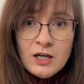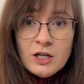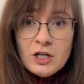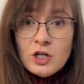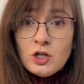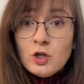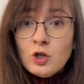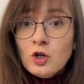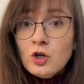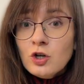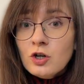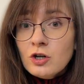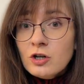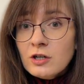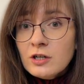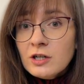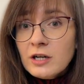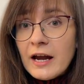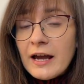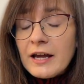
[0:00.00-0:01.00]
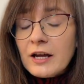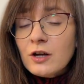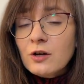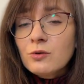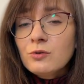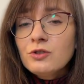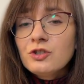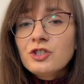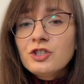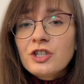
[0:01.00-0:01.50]
Or I
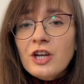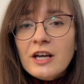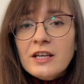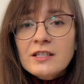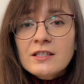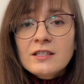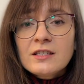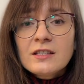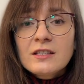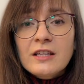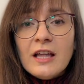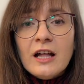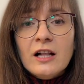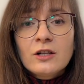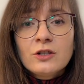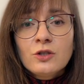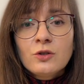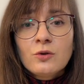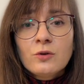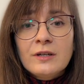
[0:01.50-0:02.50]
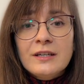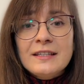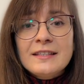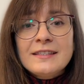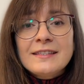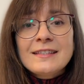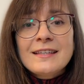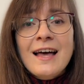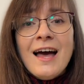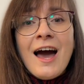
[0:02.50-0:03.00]
could just tell you
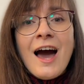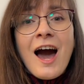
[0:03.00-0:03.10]
it's